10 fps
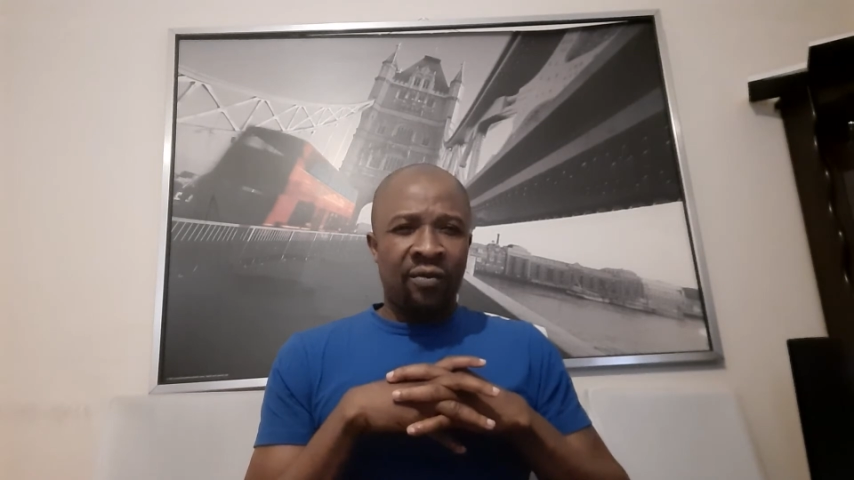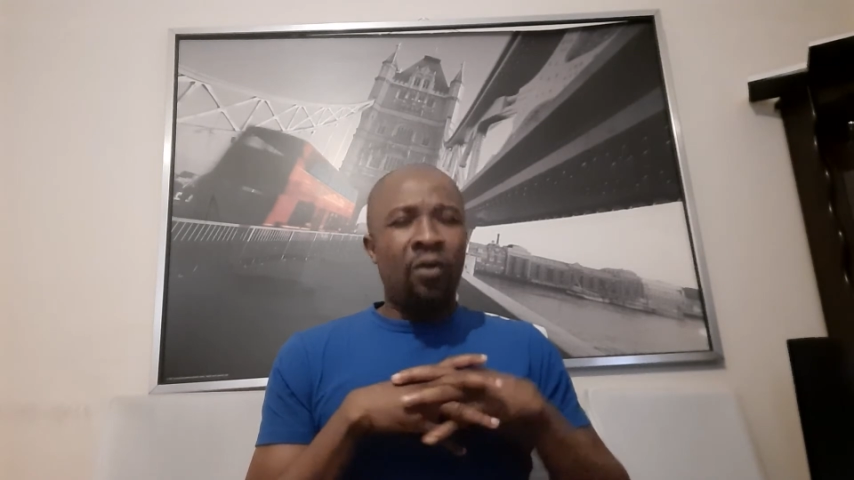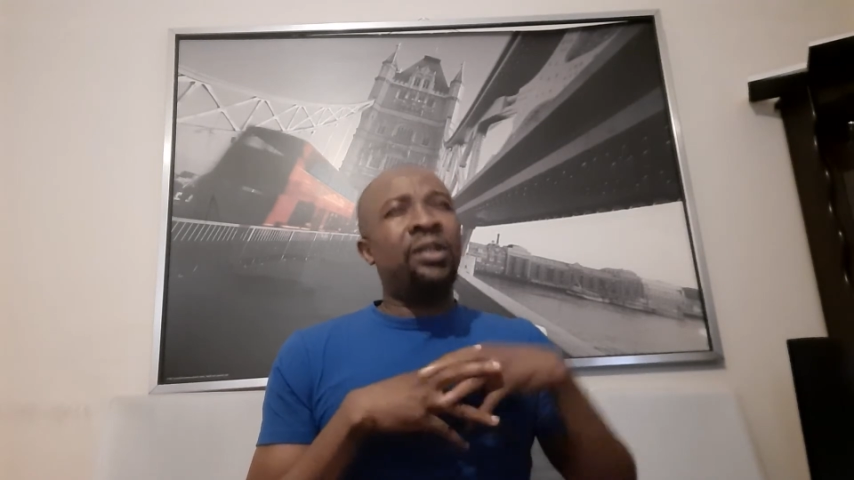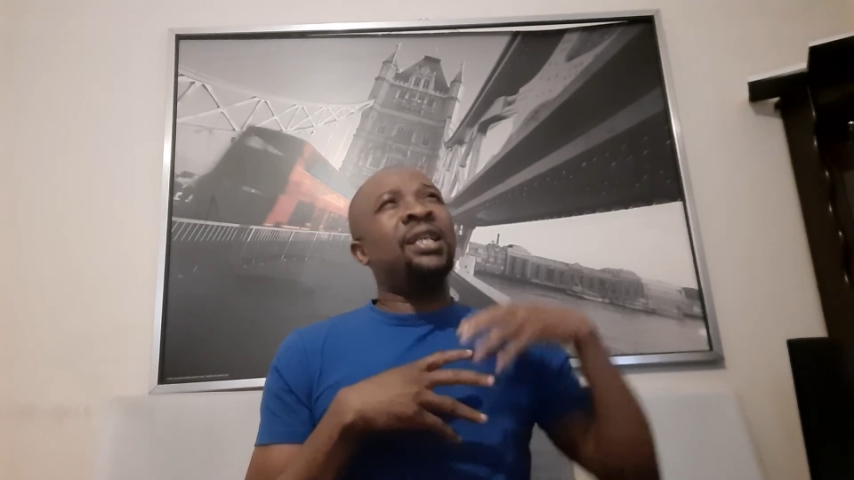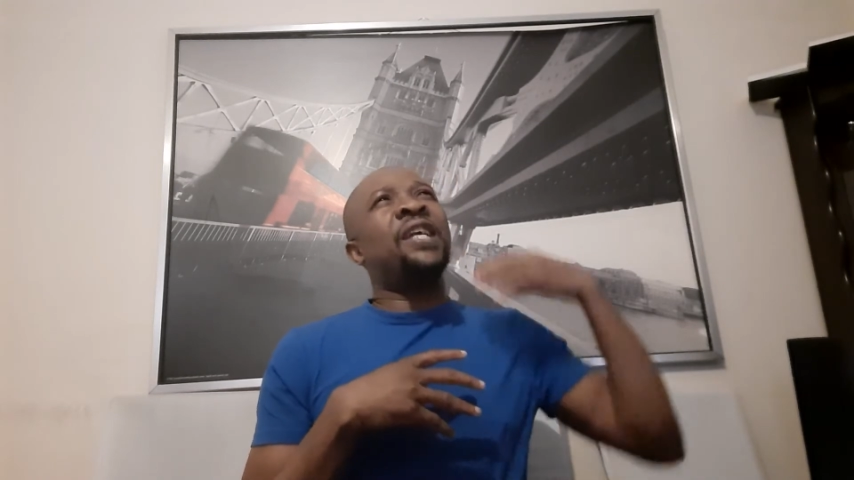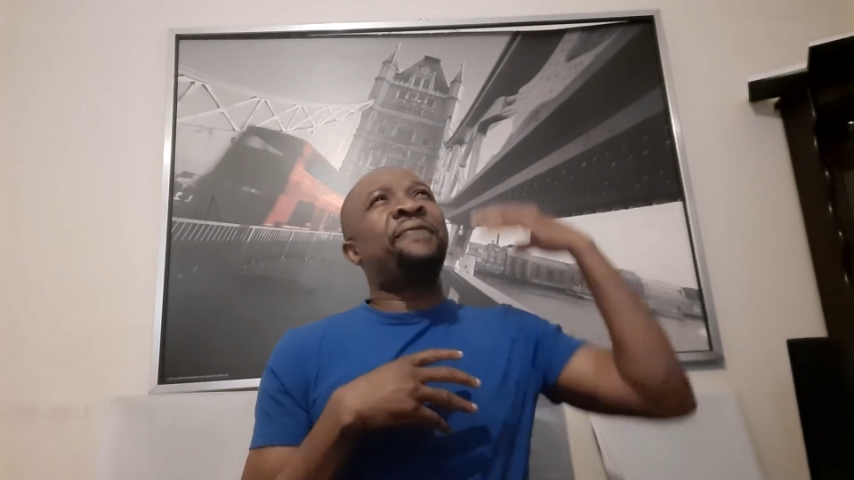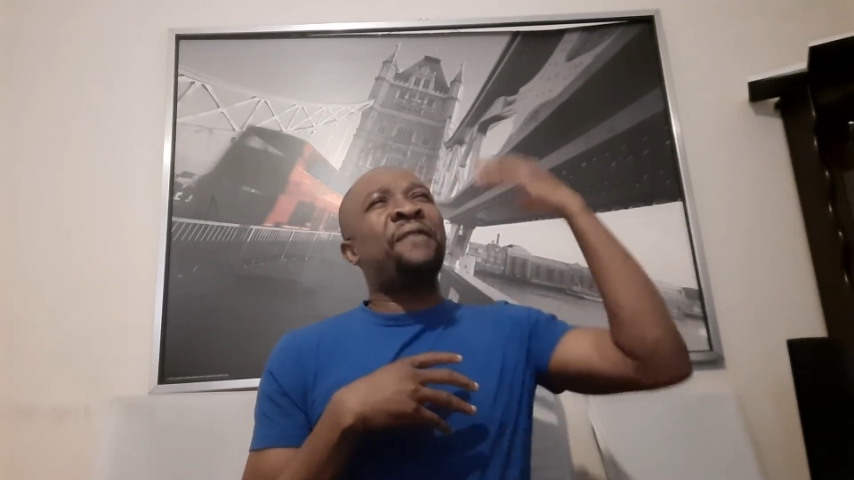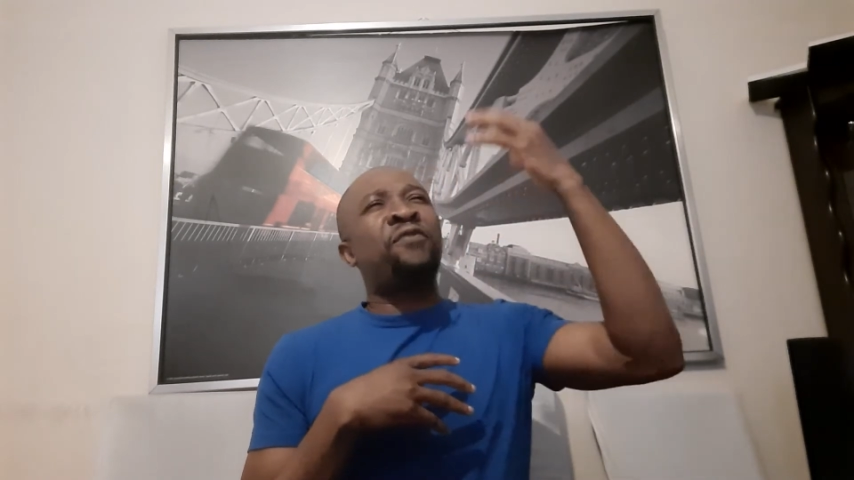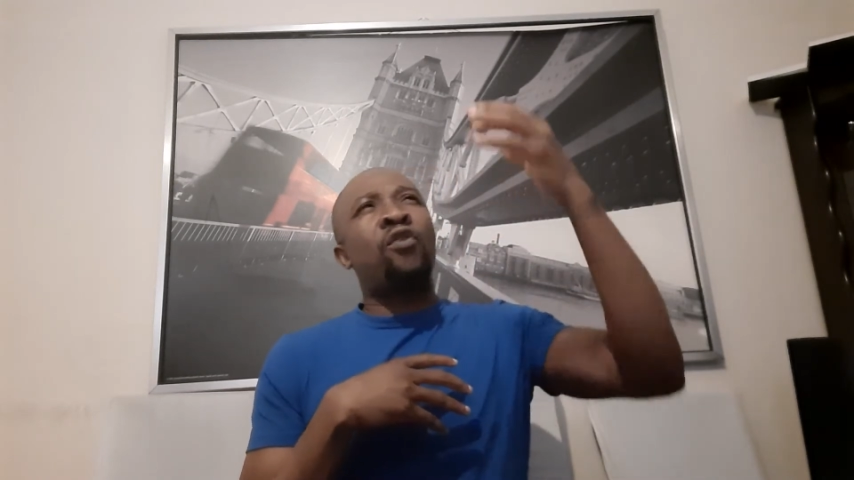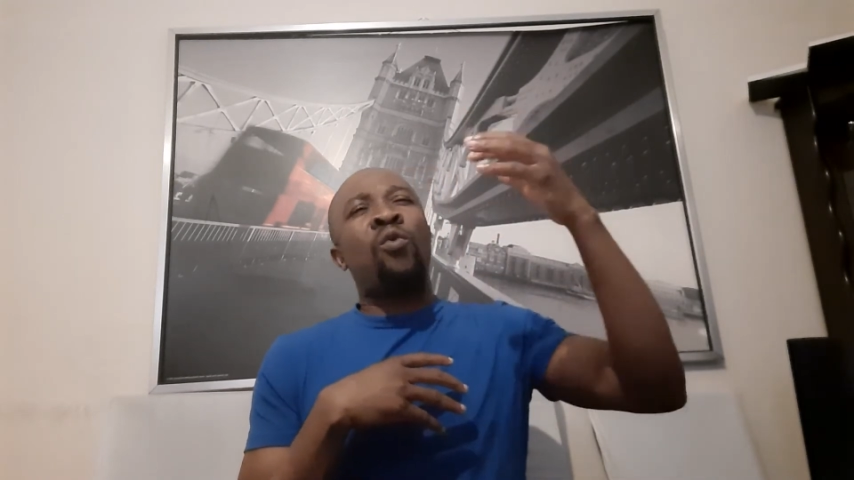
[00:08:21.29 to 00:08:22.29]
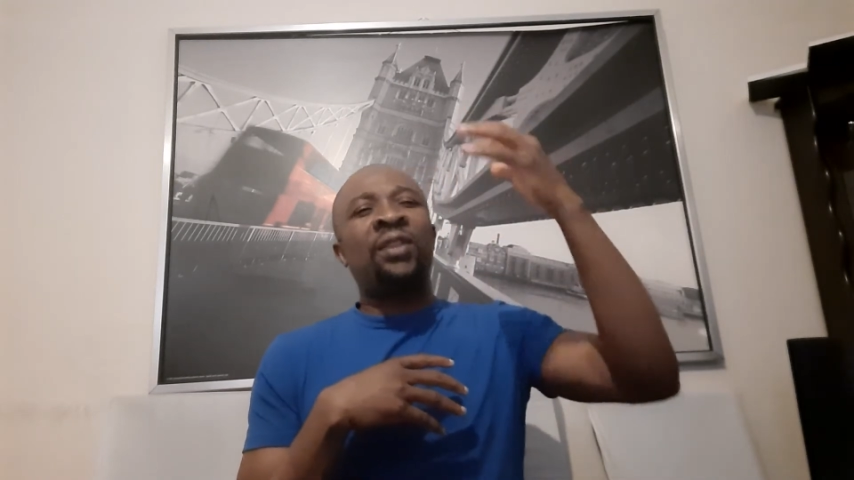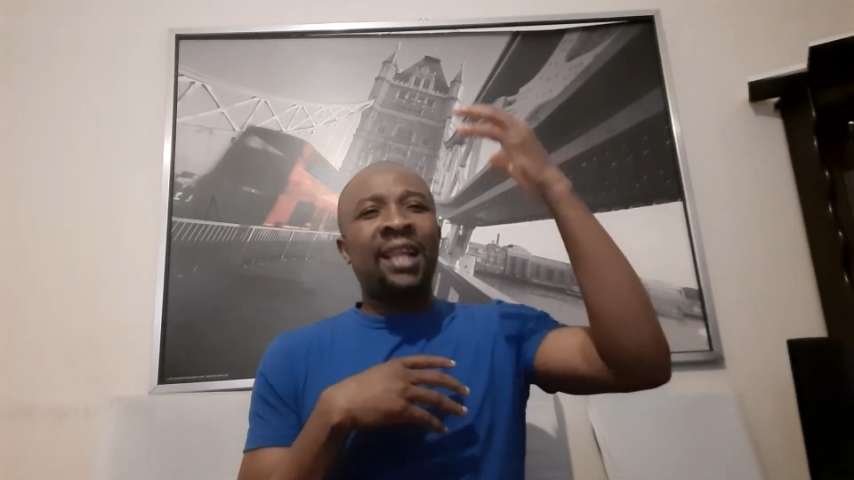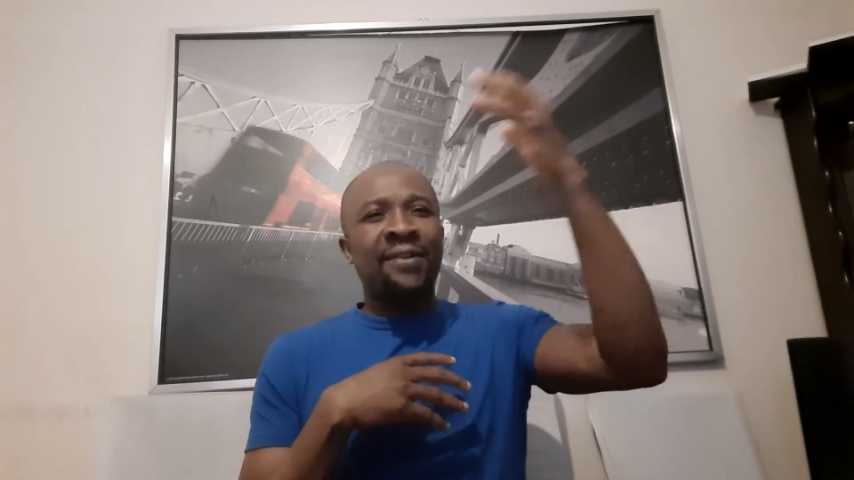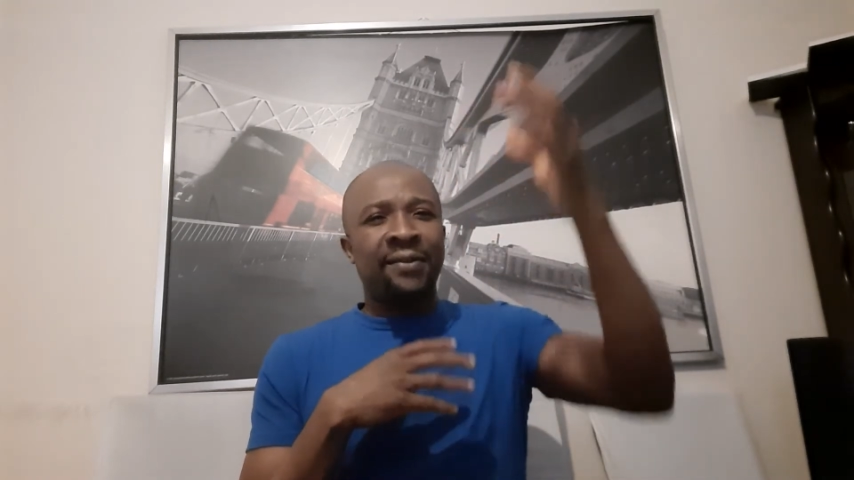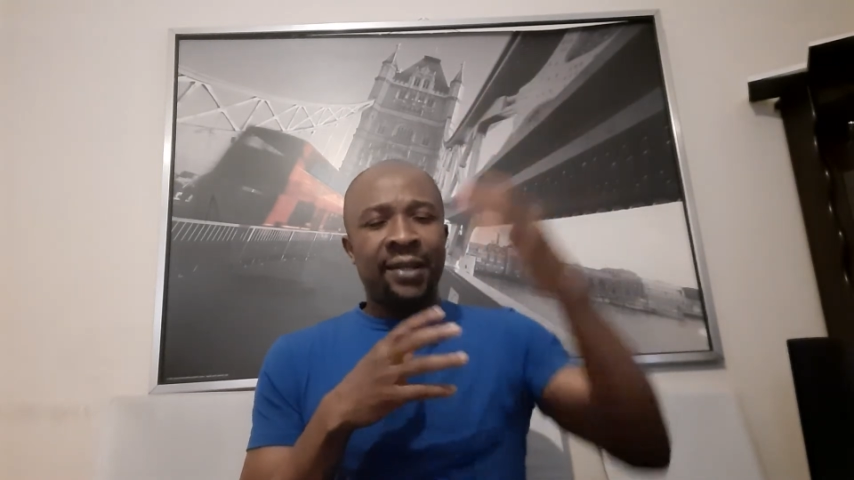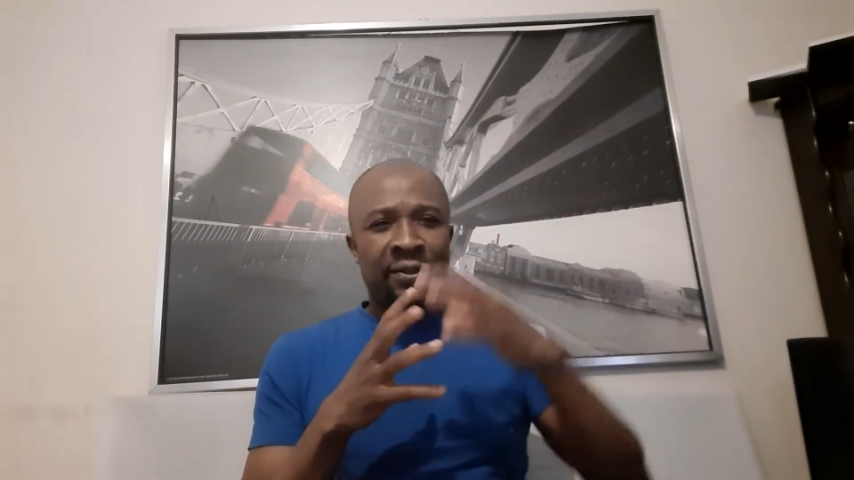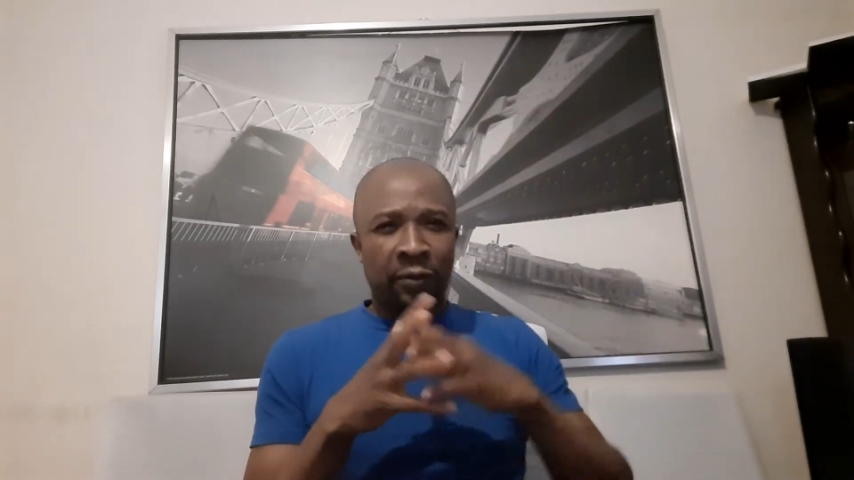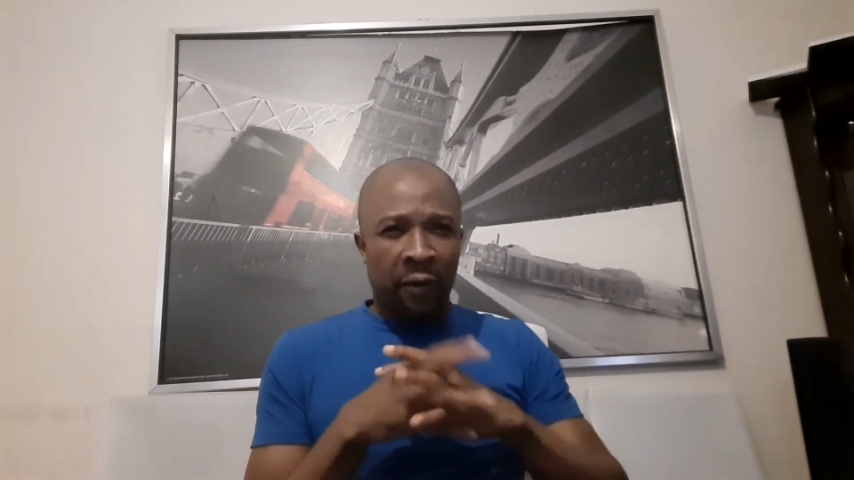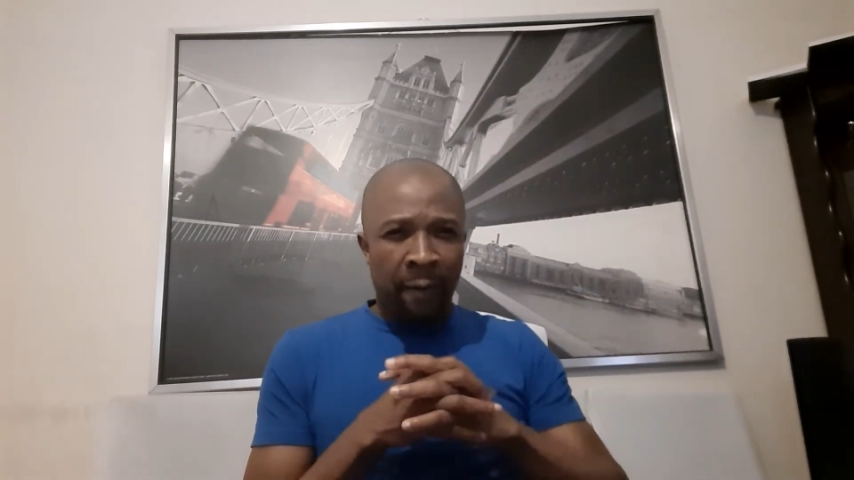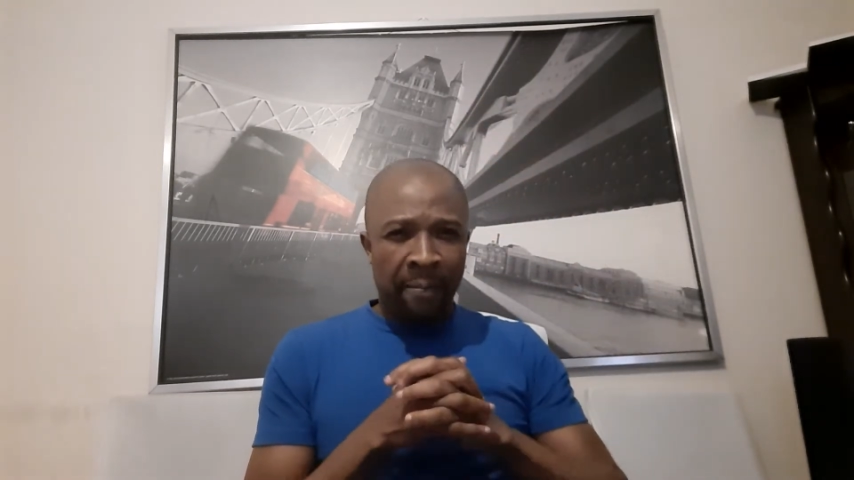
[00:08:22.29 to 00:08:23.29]
Or the next 500, 1,000 years
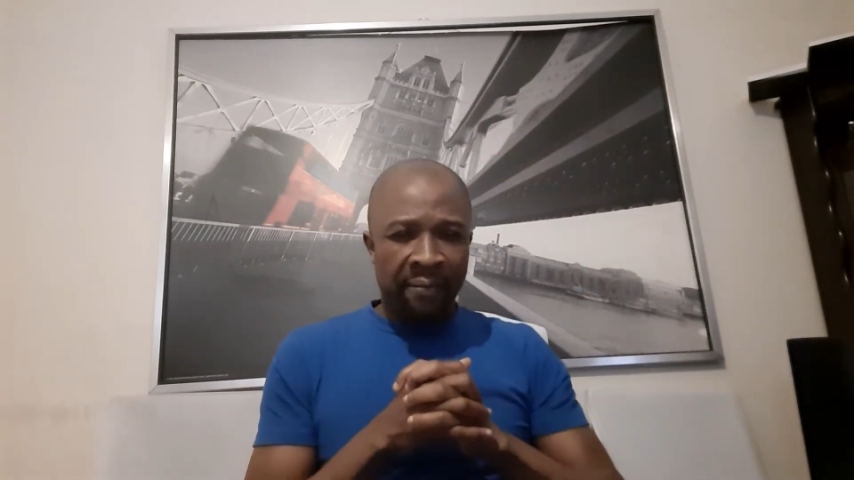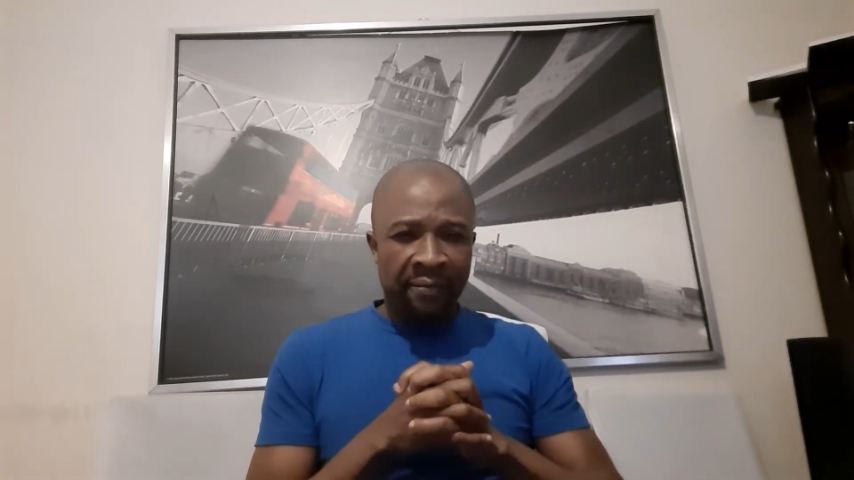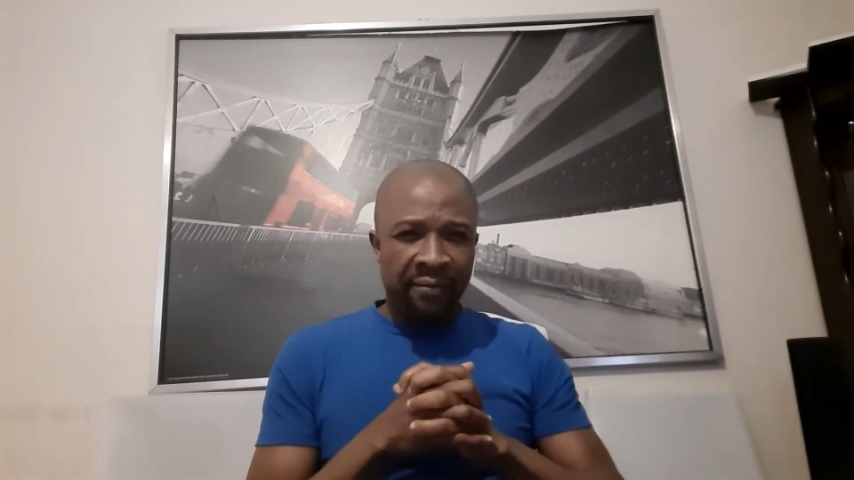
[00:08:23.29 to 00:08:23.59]
to come?